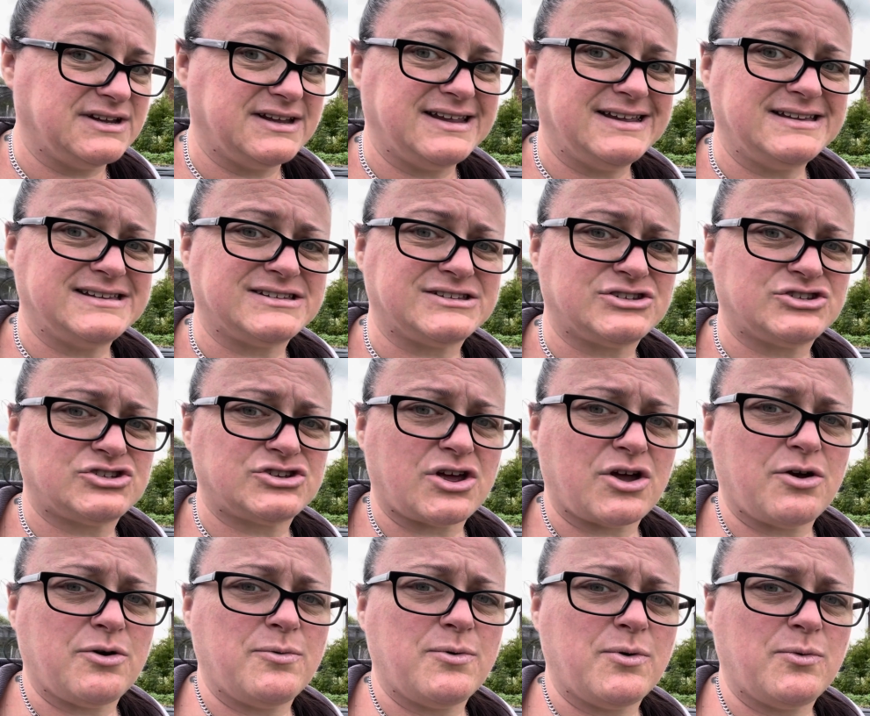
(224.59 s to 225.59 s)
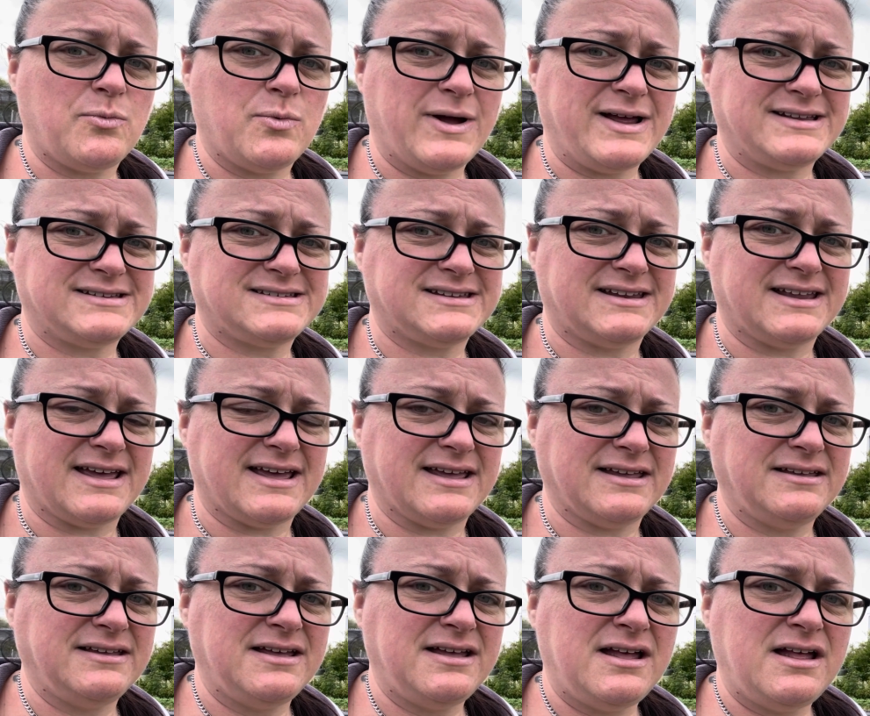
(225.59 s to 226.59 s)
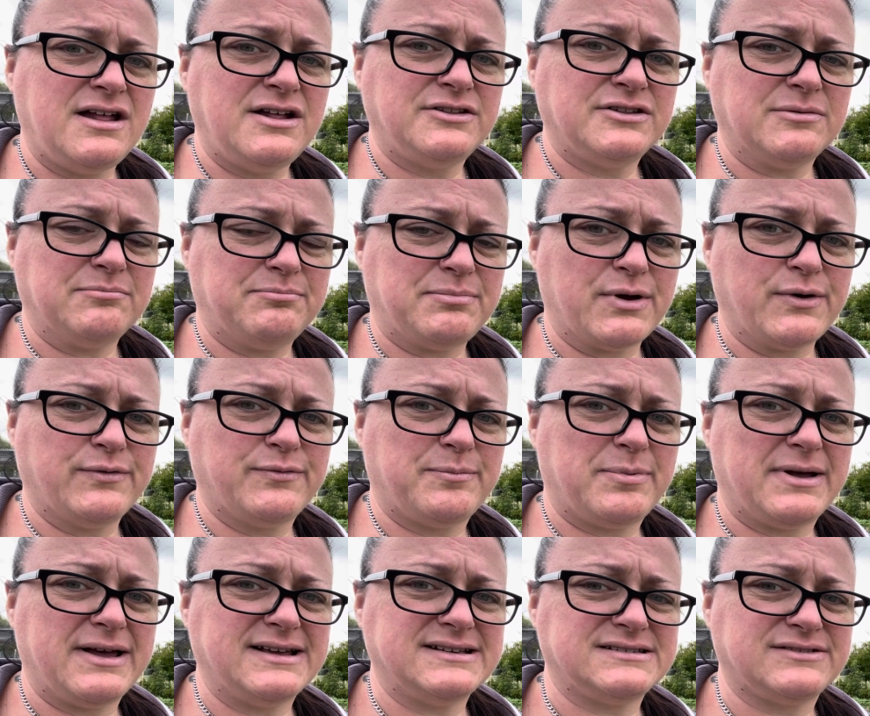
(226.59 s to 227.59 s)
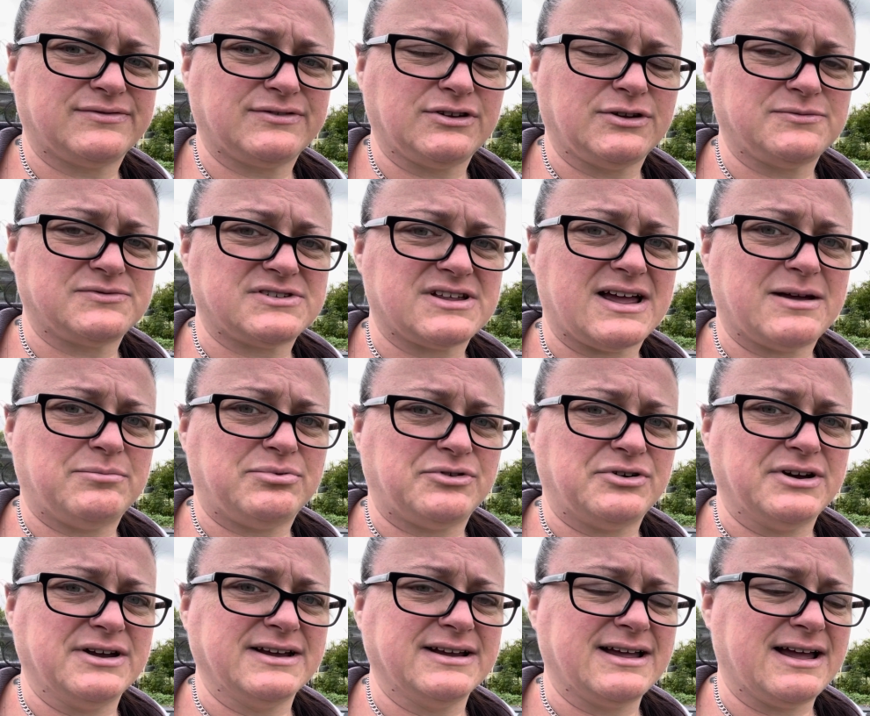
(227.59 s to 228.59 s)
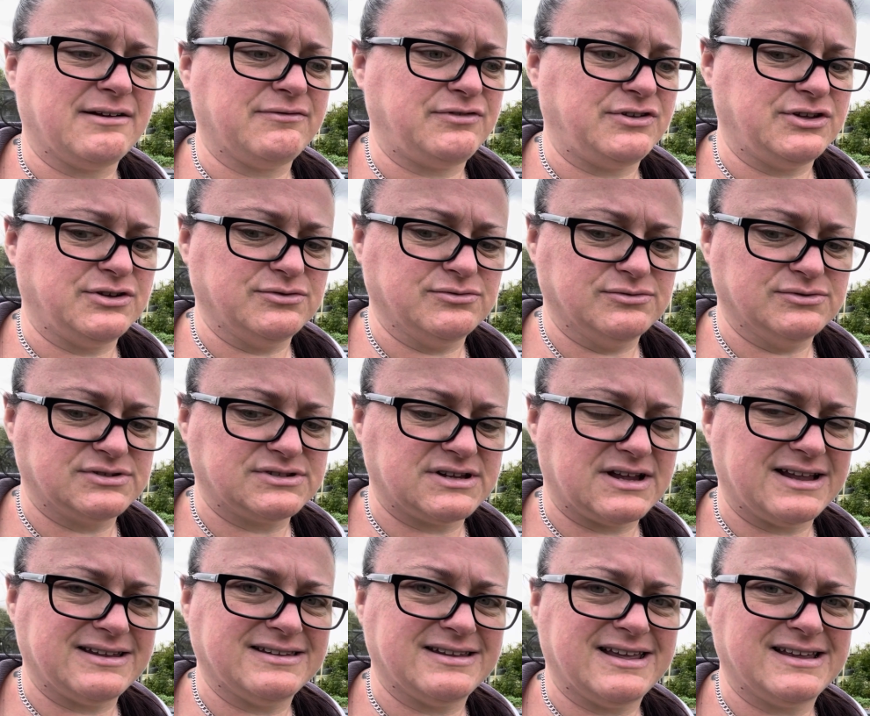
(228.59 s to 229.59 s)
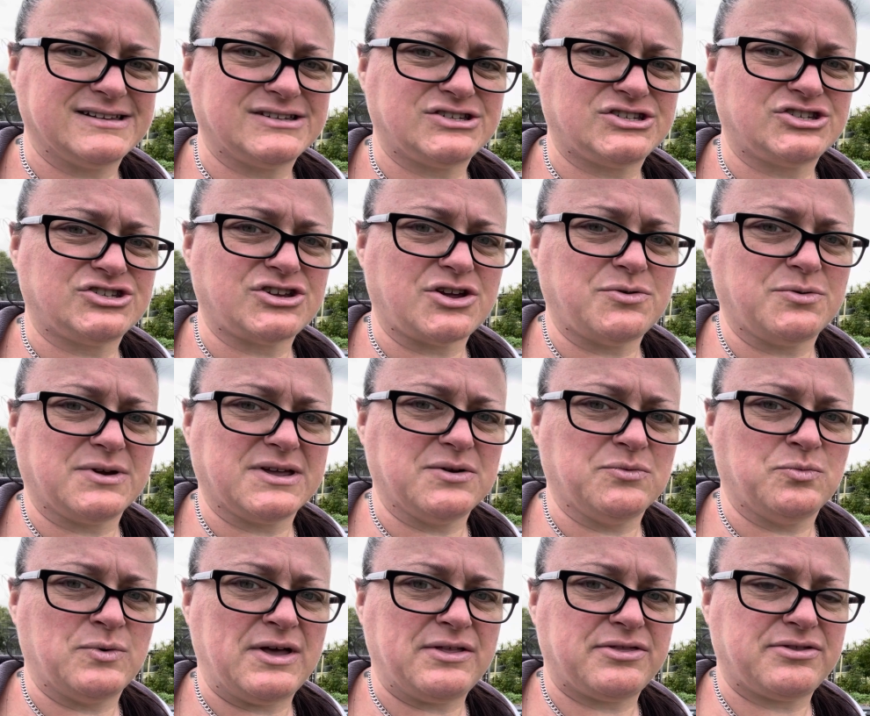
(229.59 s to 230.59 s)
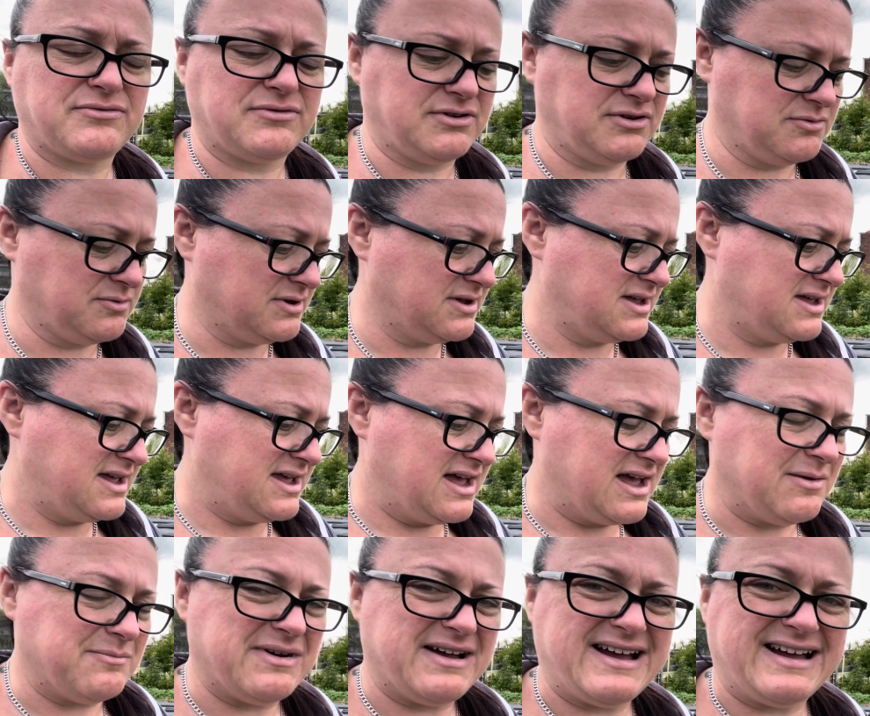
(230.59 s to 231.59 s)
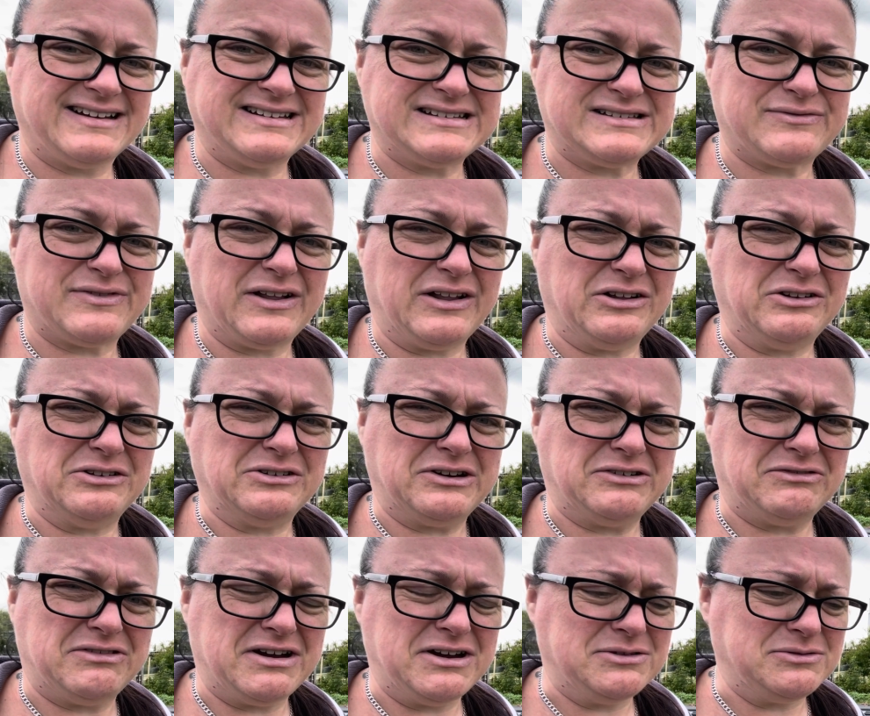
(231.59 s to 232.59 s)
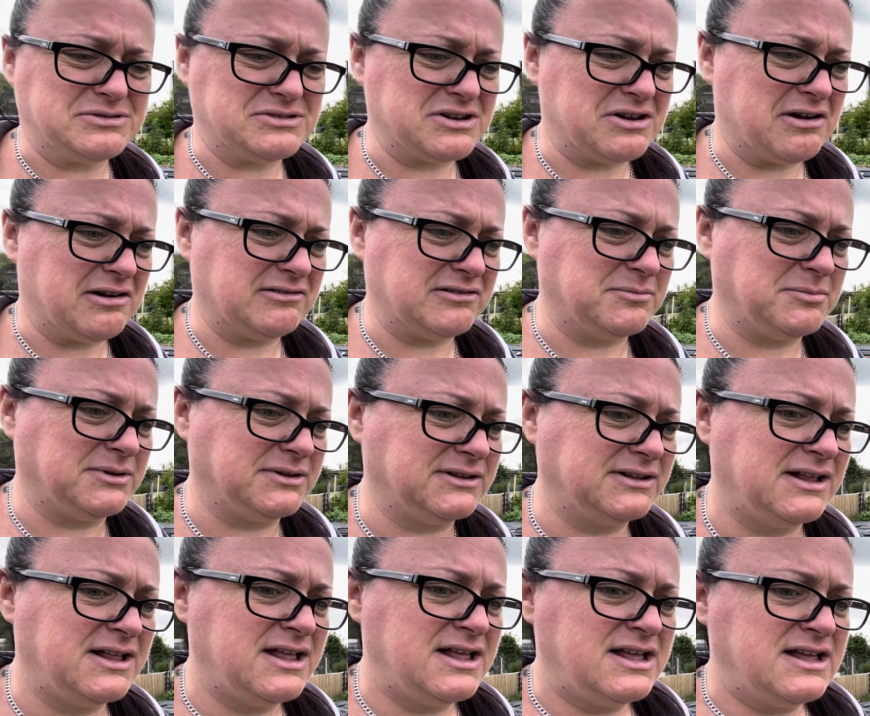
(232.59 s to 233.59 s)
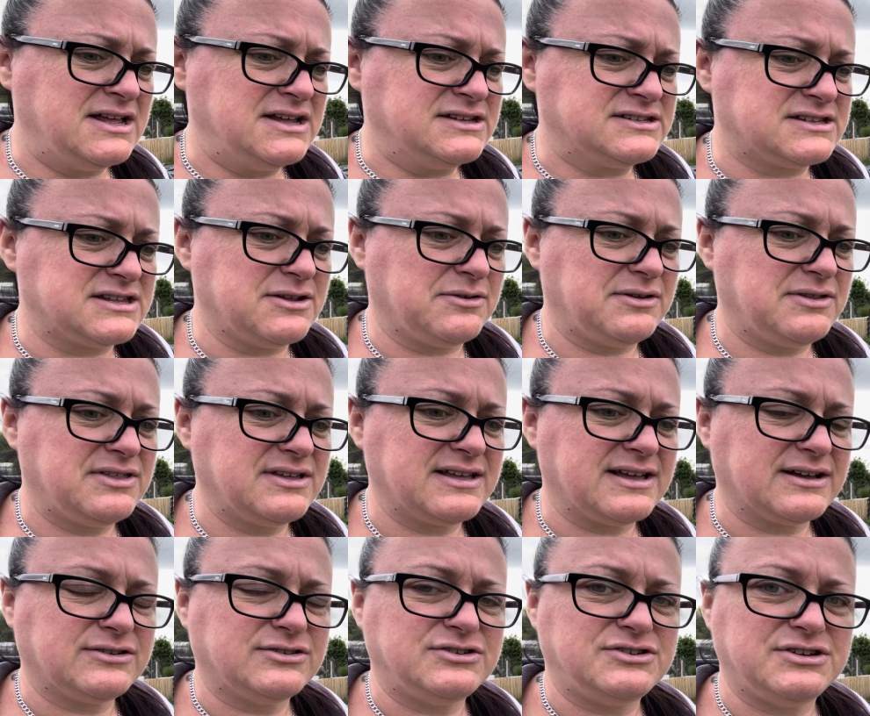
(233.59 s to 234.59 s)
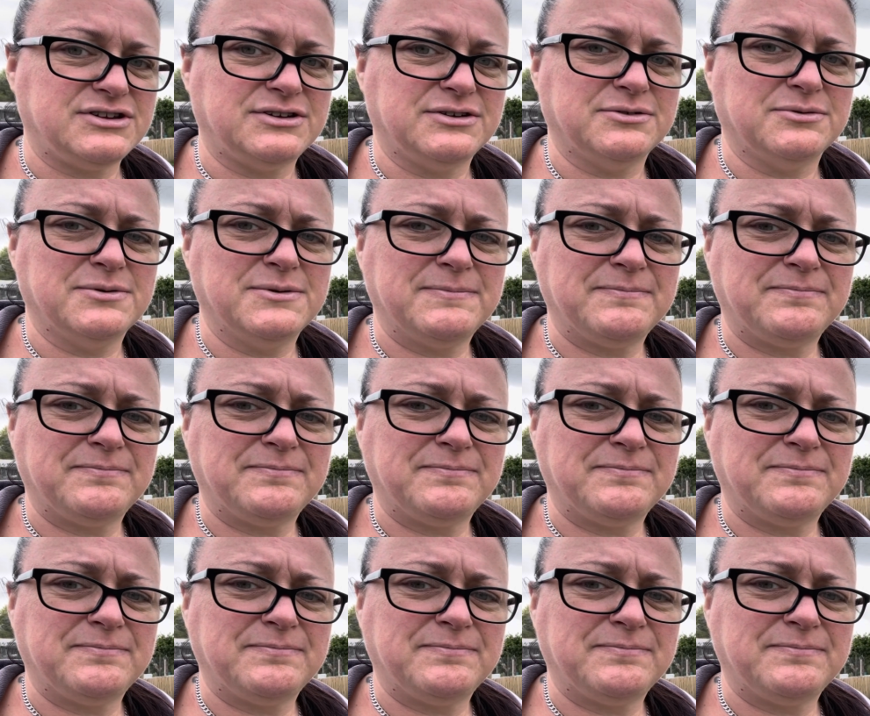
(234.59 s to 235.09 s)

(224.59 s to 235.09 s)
It is so wet today that both pairs of gloves that I bring I've used and they're soaking wet through and my hands felt all gross and horrible. So the only thing I could do